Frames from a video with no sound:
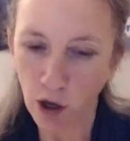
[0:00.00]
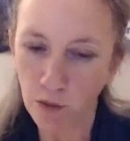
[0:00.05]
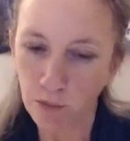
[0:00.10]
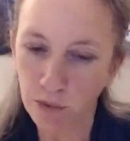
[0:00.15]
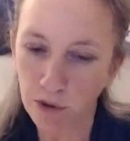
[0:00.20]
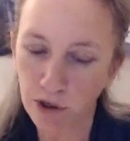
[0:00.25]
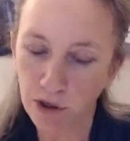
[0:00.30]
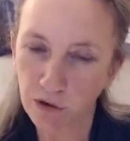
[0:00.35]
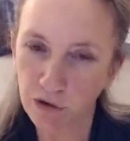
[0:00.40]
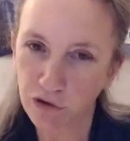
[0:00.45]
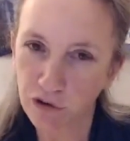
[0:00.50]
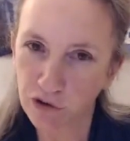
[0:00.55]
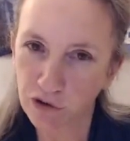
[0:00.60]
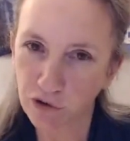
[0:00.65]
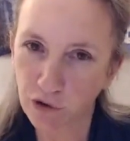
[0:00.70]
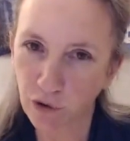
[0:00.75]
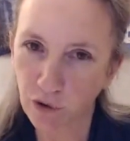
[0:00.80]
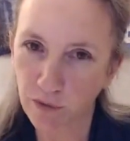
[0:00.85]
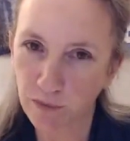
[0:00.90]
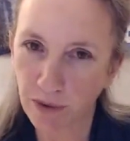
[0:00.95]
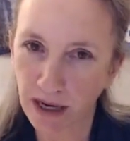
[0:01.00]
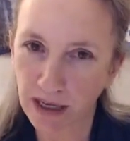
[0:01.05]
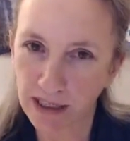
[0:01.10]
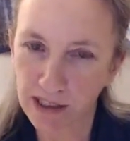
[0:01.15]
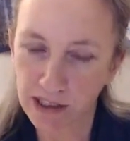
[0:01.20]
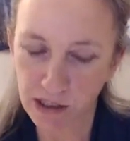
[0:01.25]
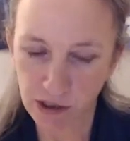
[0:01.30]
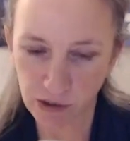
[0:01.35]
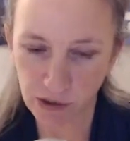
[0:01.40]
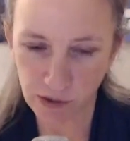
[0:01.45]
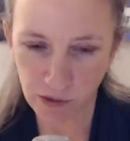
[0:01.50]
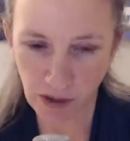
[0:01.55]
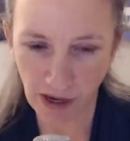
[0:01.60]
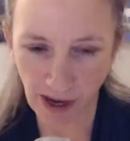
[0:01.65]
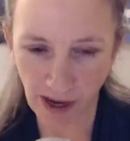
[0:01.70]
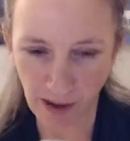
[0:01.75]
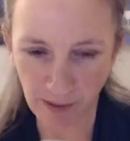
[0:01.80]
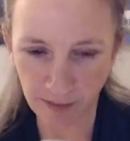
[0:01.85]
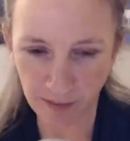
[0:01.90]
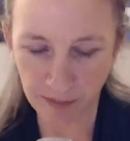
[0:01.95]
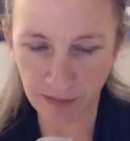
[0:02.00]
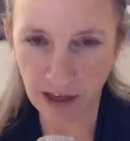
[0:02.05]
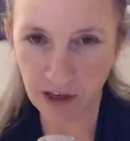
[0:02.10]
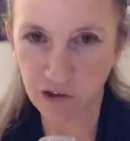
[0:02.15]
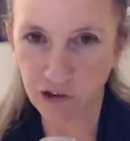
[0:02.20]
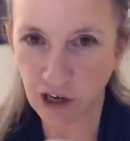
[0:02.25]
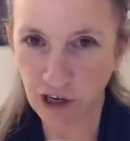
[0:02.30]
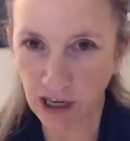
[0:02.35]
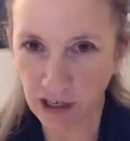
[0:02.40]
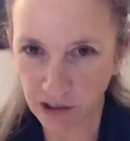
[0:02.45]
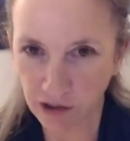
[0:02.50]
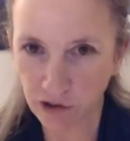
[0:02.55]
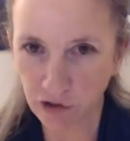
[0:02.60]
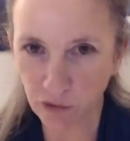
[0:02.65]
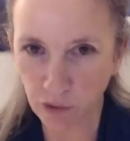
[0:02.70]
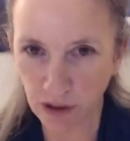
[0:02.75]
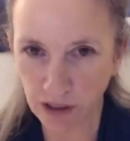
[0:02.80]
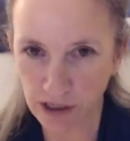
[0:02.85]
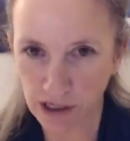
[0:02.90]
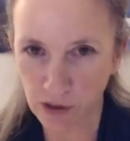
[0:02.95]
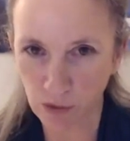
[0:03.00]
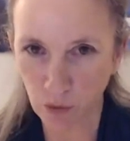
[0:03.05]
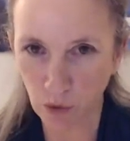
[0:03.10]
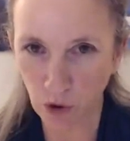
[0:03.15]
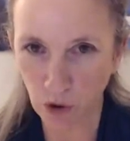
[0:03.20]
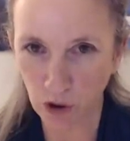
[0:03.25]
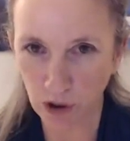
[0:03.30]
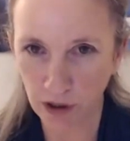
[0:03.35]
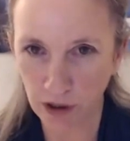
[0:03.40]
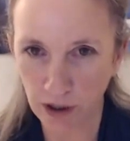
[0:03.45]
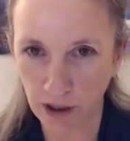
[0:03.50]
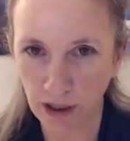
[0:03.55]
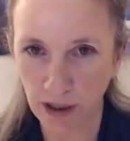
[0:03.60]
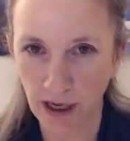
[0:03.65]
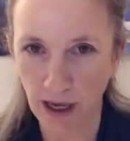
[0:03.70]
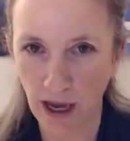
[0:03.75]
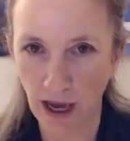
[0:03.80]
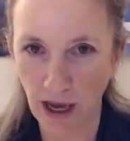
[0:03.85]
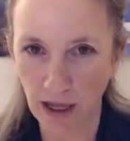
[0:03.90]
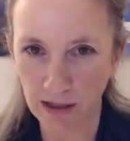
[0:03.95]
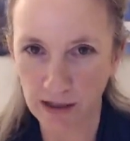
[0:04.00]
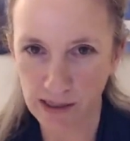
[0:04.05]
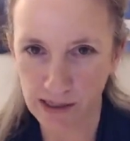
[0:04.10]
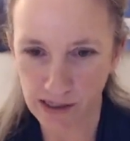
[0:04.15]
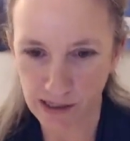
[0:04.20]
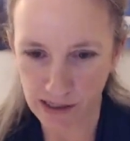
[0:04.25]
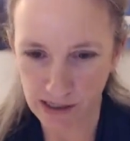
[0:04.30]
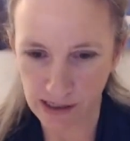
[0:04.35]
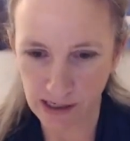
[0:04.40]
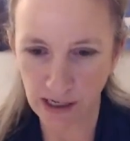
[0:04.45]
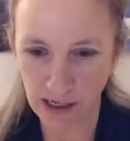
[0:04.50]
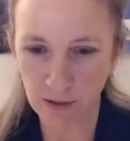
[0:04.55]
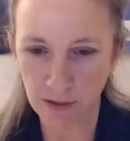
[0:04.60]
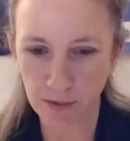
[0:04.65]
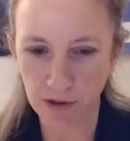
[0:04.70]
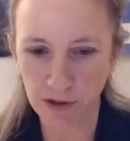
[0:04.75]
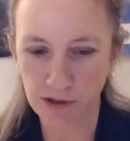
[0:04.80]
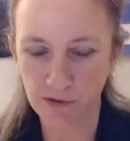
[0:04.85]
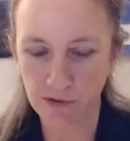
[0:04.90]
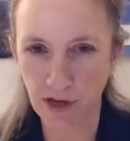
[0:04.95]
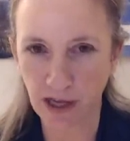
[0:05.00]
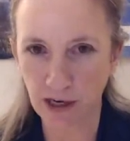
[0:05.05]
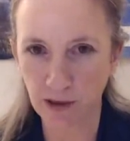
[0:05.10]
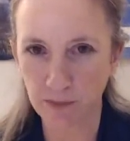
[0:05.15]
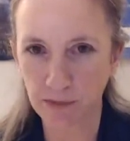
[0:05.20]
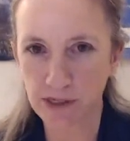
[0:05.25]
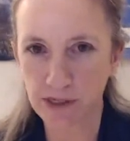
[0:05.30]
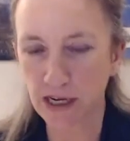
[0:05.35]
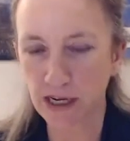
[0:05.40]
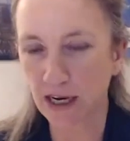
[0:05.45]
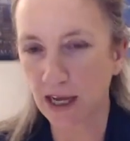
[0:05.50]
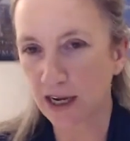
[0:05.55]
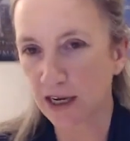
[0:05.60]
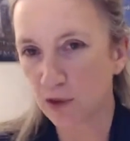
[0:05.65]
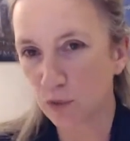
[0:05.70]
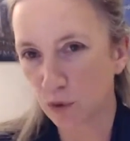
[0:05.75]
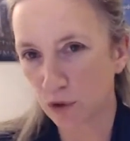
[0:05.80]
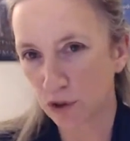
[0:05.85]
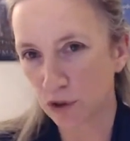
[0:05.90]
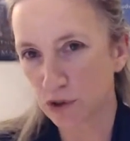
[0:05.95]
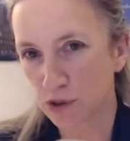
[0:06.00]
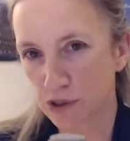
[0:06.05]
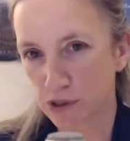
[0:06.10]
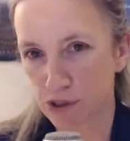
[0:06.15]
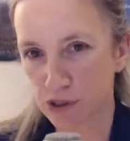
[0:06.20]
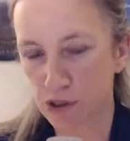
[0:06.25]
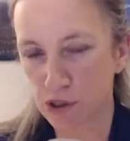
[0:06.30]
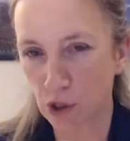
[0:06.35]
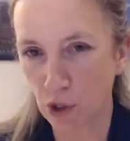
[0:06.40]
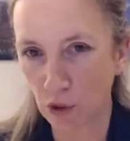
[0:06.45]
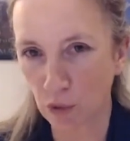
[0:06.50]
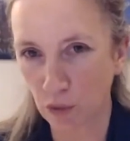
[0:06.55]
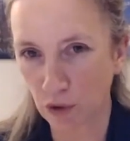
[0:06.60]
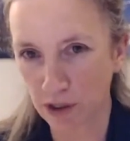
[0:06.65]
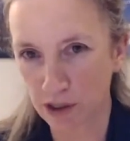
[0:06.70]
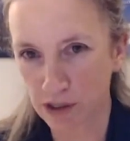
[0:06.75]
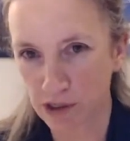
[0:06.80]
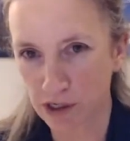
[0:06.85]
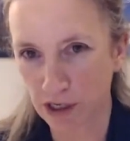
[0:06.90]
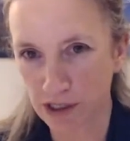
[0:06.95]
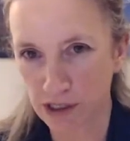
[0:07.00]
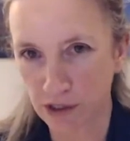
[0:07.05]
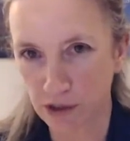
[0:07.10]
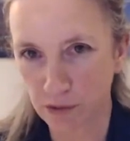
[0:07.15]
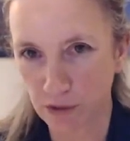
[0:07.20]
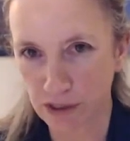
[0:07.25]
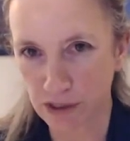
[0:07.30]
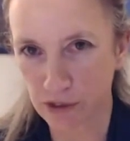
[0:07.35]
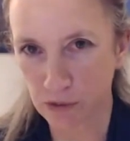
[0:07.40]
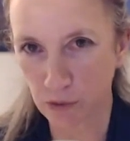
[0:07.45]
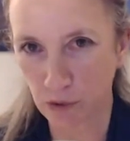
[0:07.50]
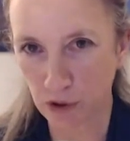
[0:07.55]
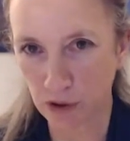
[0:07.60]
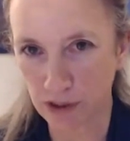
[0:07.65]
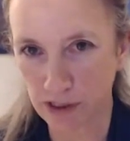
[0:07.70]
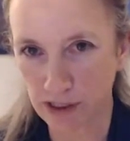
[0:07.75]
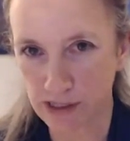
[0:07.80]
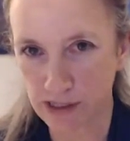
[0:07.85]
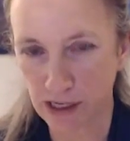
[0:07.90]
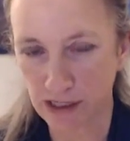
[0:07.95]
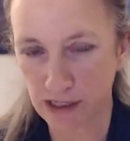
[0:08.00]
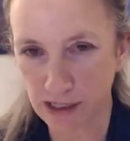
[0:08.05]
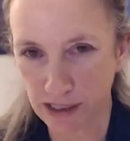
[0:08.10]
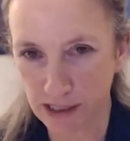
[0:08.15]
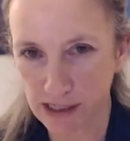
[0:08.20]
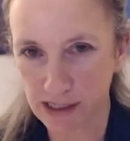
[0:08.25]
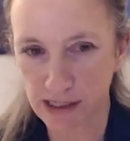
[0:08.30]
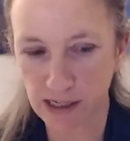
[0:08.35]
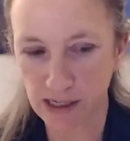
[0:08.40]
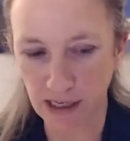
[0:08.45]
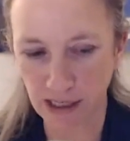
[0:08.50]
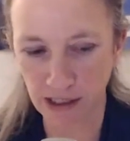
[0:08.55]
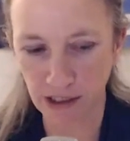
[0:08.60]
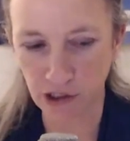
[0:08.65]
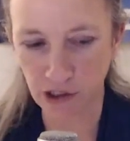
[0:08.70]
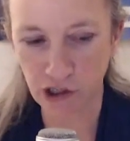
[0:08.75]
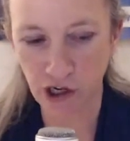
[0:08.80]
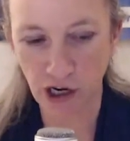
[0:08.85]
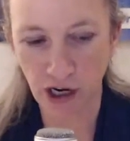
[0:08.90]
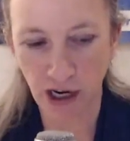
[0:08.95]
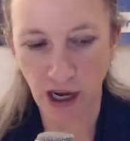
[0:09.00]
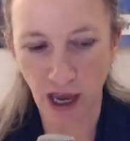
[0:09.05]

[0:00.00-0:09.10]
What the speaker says: But just going back to Agenda 21 and sustainable development, and anyone who doesn't know what Agenda 21 is at this stage,